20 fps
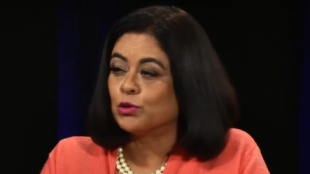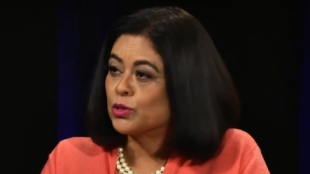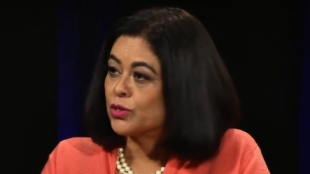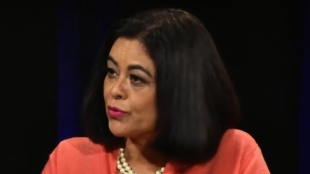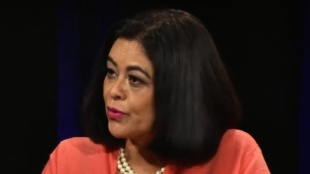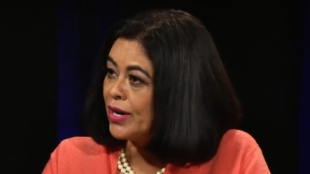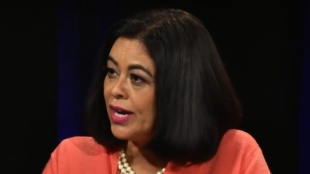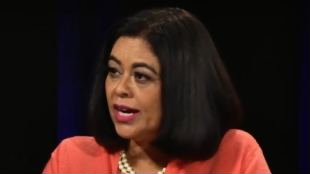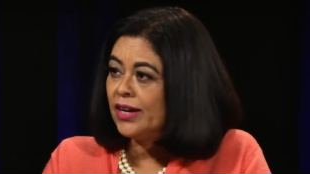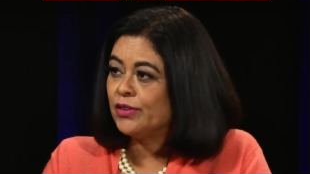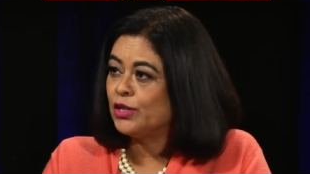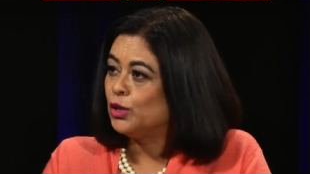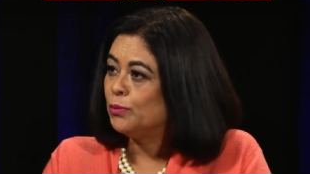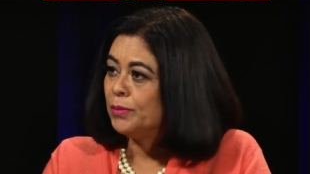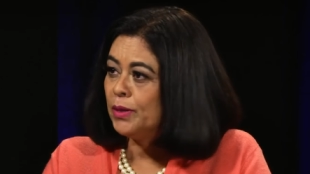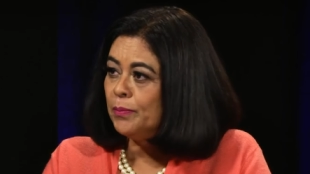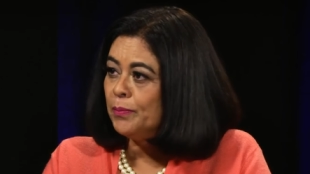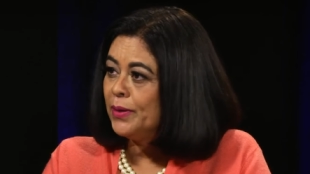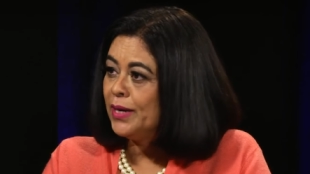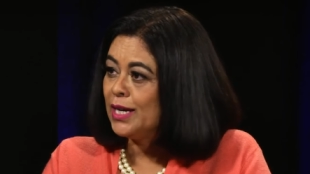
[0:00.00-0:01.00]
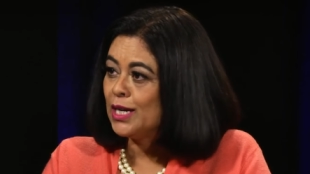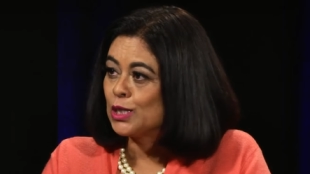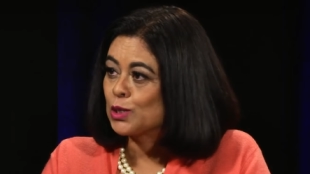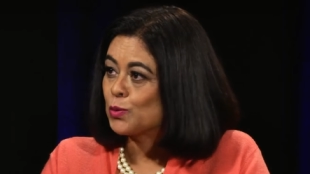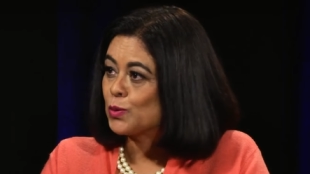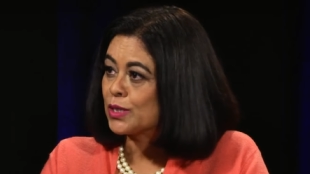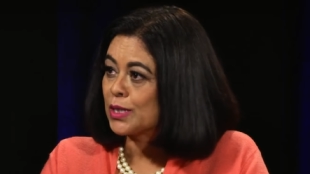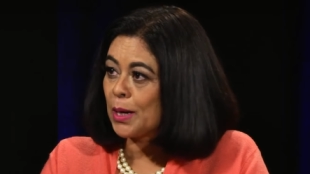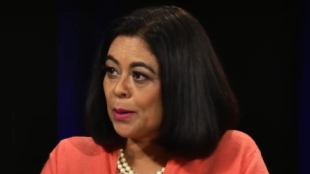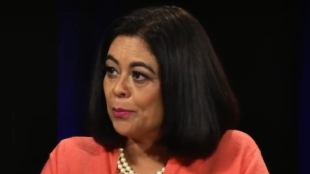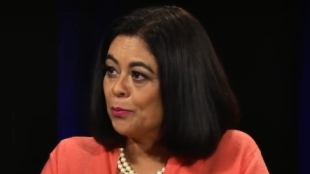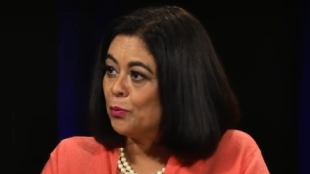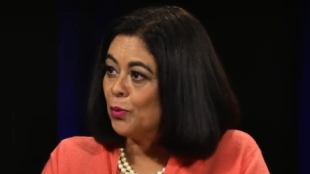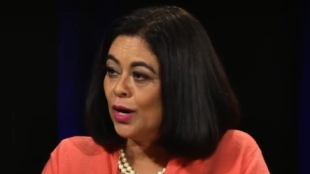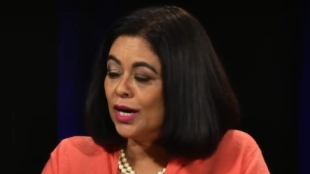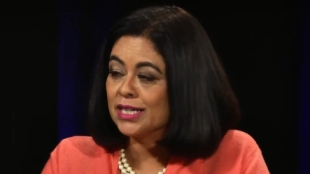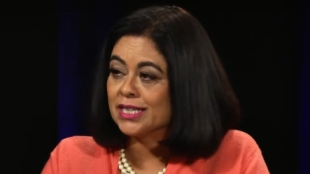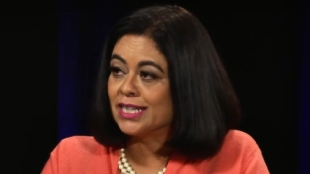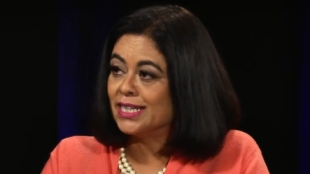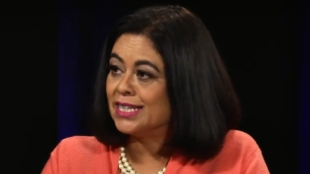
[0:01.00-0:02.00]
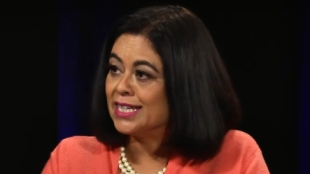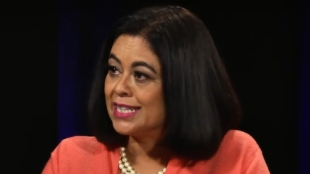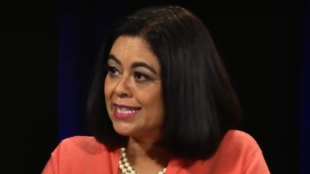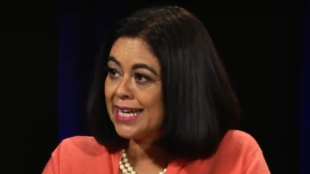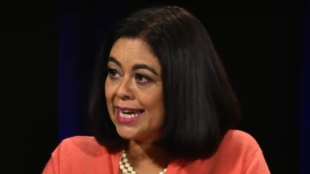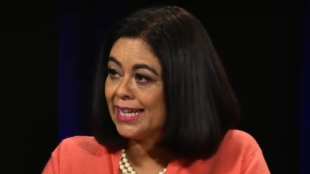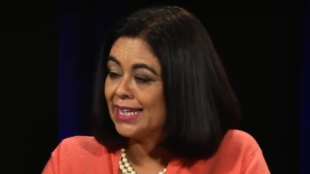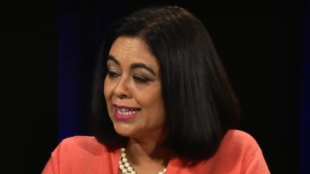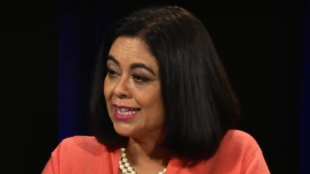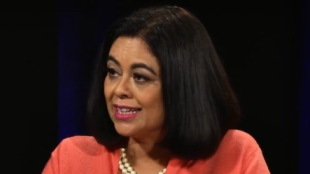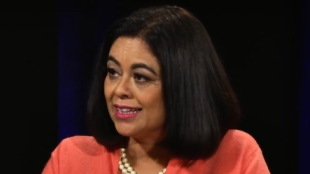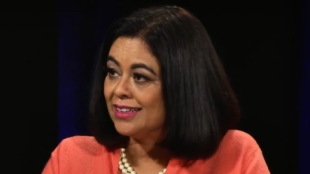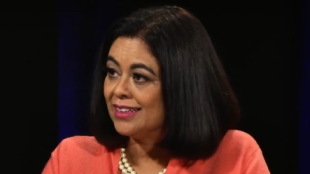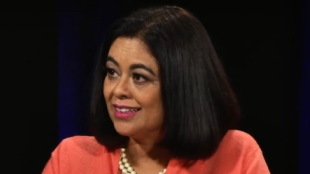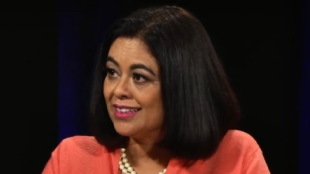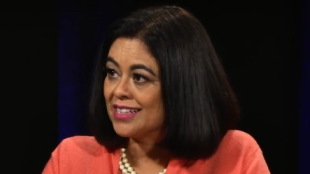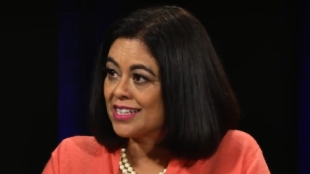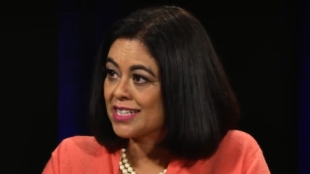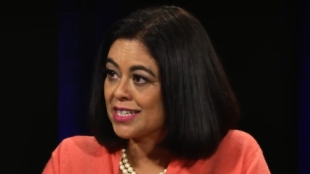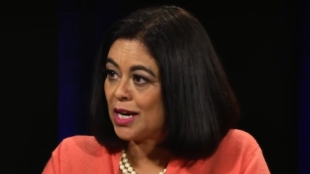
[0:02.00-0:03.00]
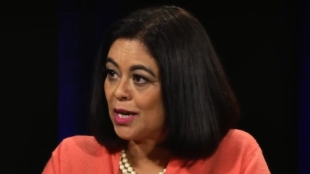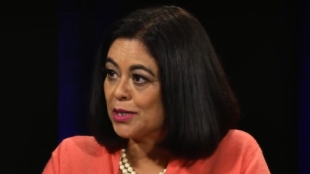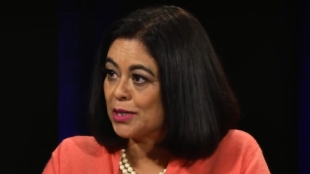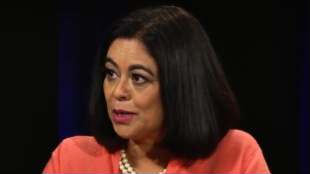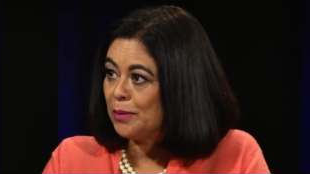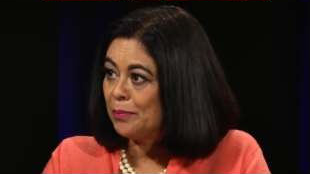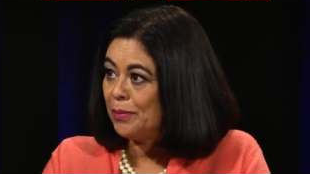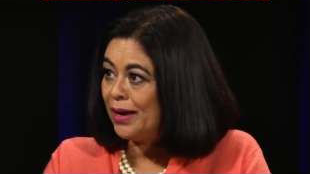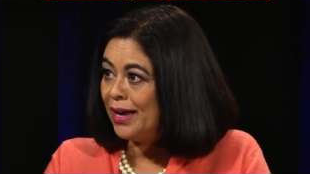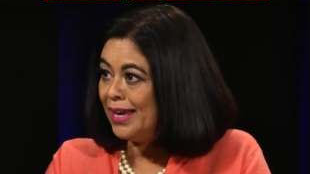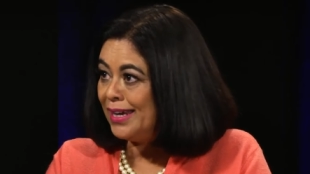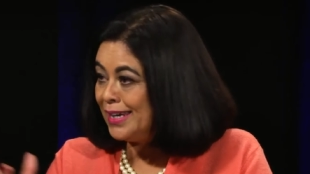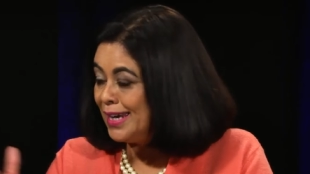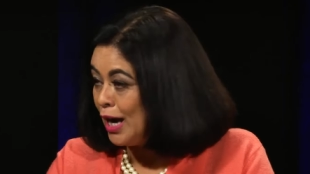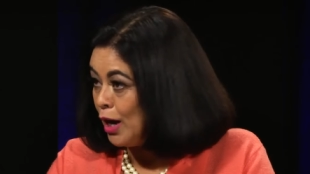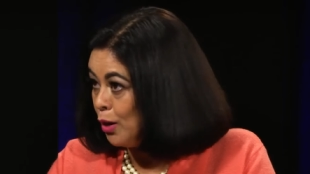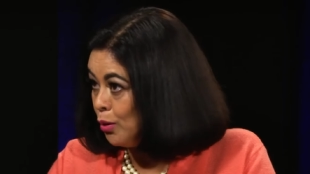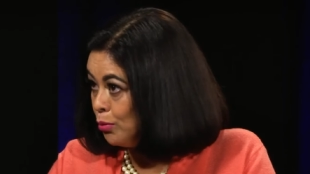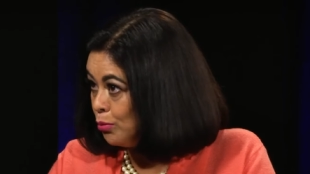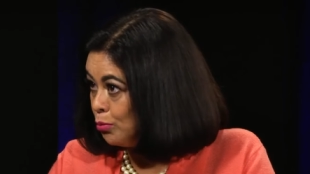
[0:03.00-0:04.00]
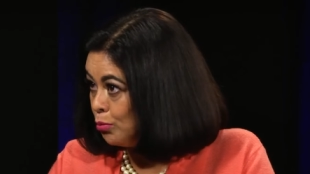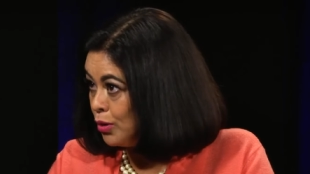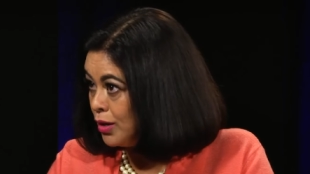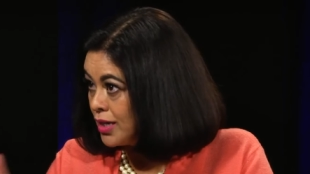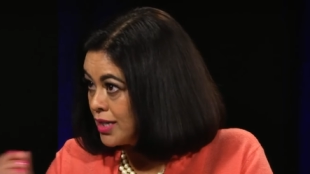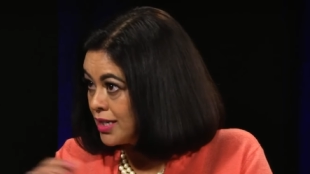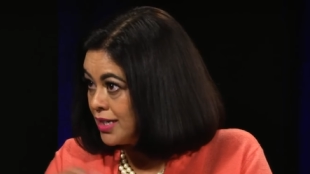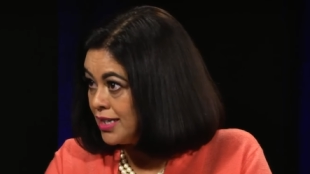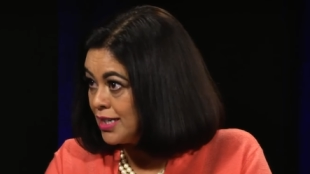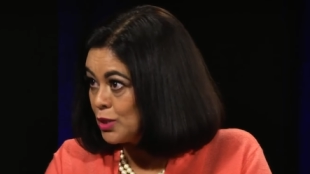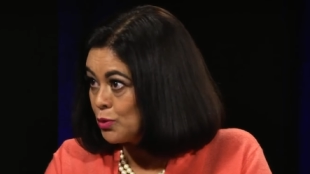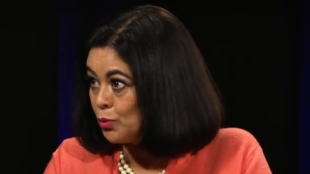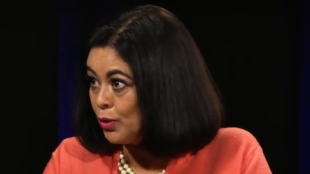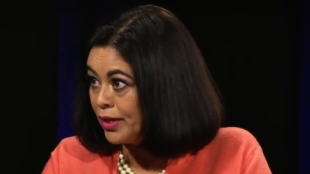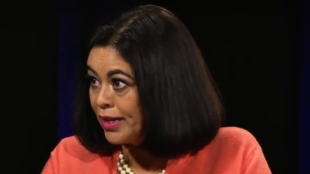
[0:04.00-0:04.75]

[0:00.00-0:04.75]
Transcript: of those rare human beings who's come, worked in a tech uh, startup and now work is